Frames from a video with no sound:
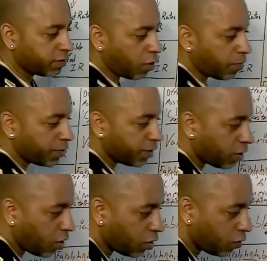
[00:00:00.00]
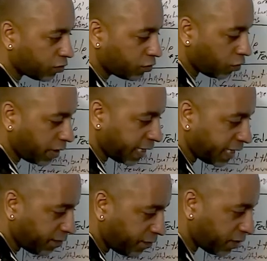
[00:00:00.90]
That'll be a no-no. So
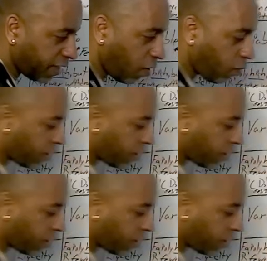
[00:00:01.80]
again, for that